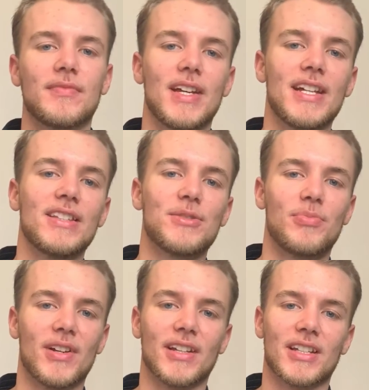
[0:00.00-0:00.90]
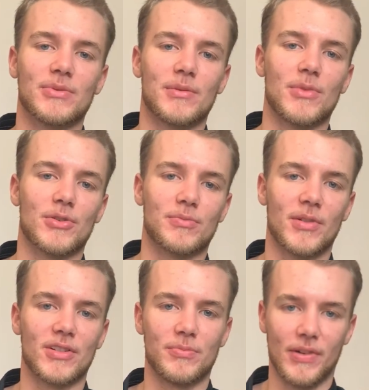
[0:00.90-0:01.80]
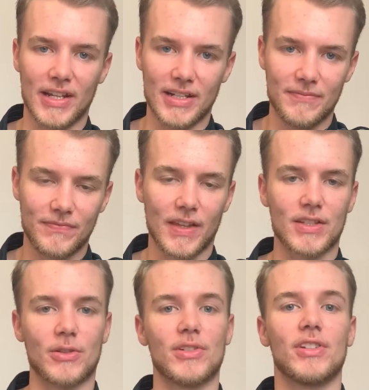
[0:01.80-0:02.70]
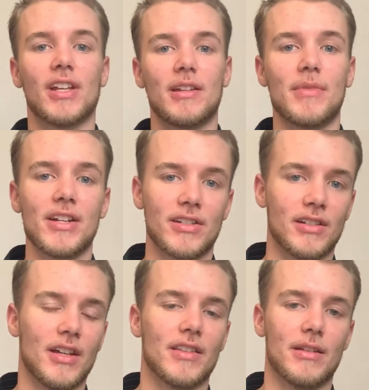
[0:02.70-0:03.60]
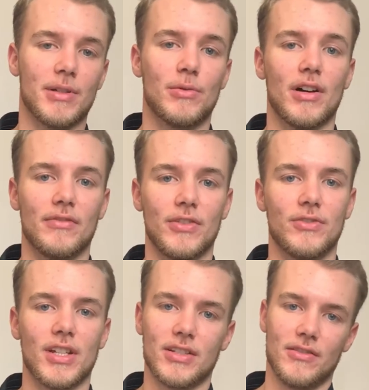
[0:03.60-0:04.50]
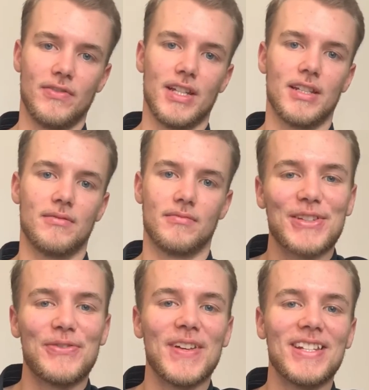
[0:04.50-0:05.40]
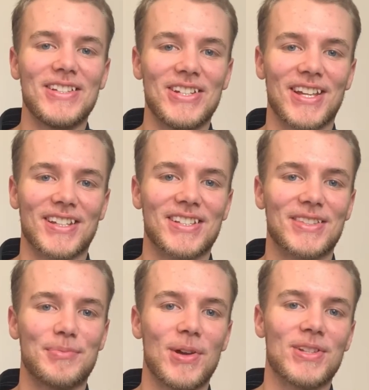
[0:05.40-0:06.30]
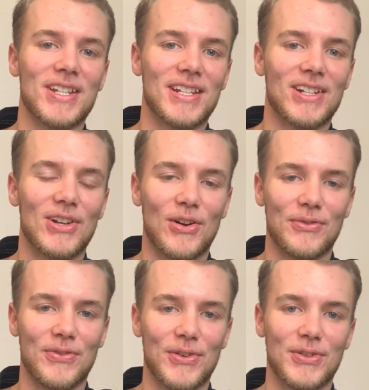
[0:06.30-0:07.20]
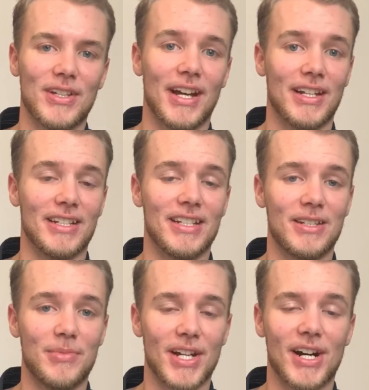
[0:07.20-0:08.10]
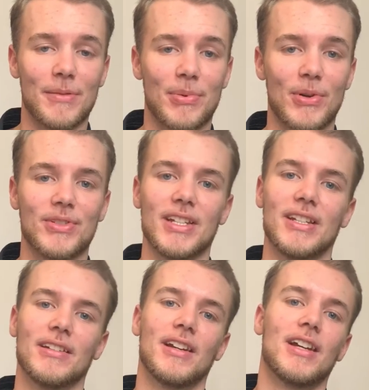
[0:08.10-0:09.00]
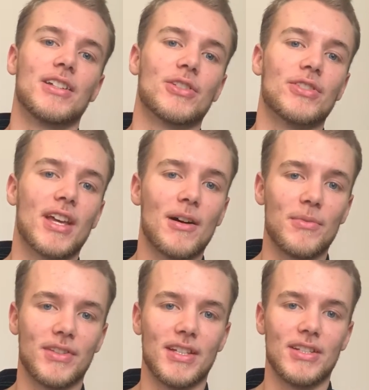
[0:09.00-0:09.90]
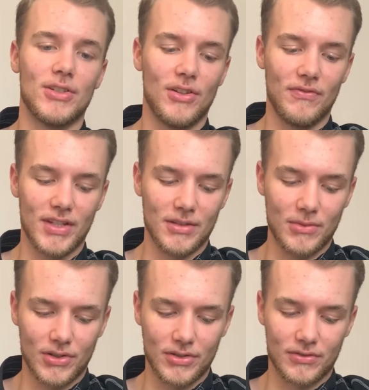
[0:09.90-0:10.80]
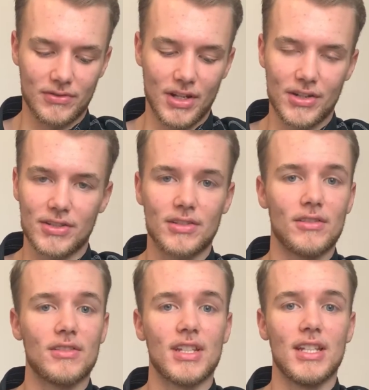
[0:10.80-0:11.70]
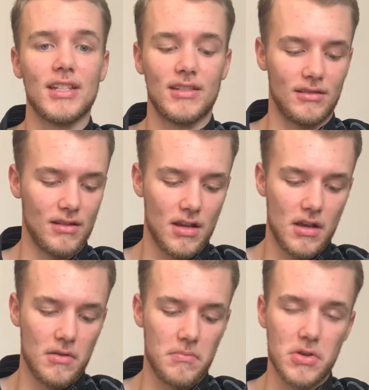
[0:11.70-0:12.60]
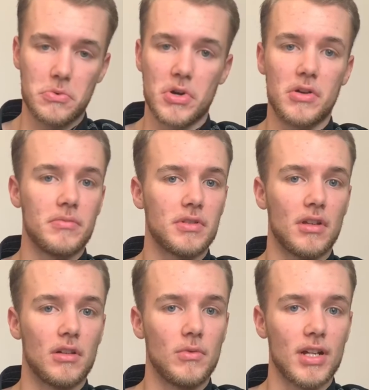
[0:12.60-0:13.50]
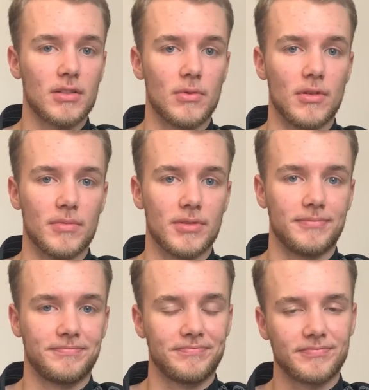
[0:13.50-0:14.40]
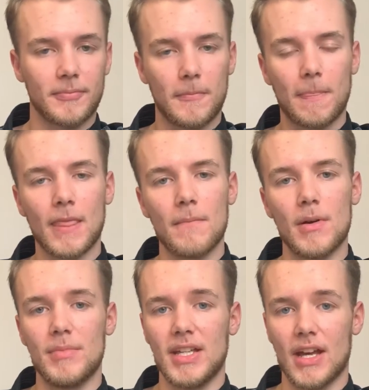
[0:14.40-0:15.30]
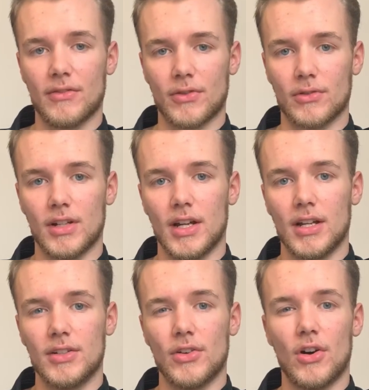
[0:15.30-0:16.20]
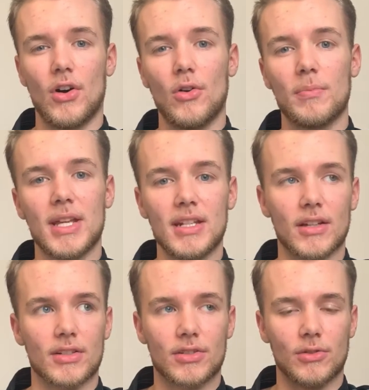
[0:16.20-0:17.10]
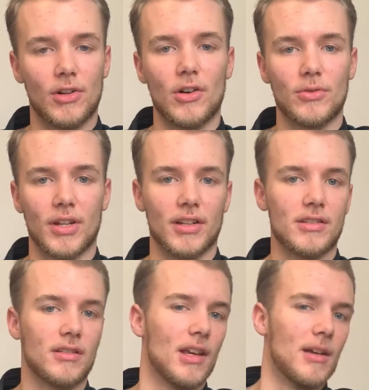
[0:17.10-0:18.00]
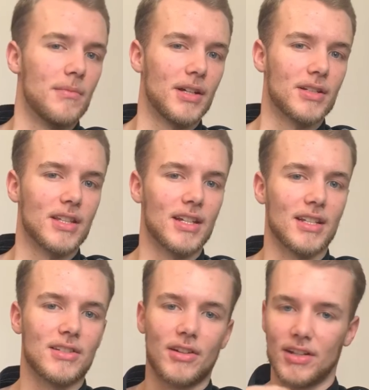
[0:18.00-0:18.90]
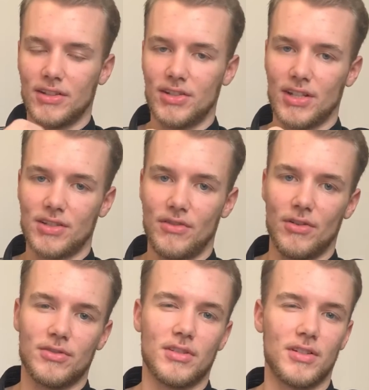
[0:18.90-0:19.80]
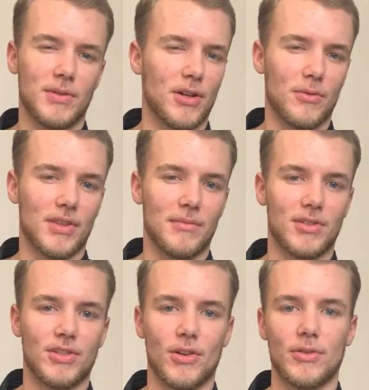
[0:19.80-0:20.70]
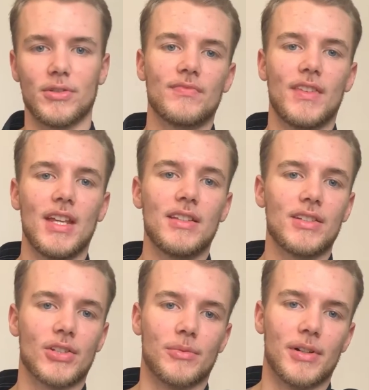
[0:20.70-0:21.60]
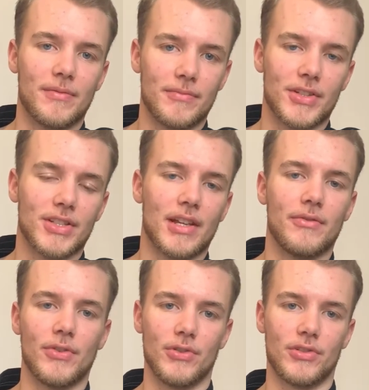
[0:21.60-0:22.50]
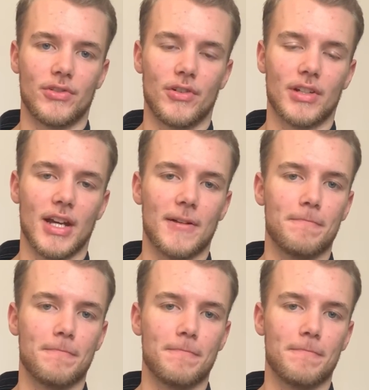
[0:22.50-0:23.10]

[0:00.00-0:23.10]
In the spring is when most birds breed, so as you can imagine, there'd be quite a few chicks to feed. To feed the chicks, the birds need a lot of food and it needs to be high protein. So to help with this, you can feed them lots of nuts, seeds, mealworms and waxworms. But be careful, not whole peanuts or whole nuts, because they get stuck in the chicks' throats and we don't want them to choke. In the summer, the same foods are okay.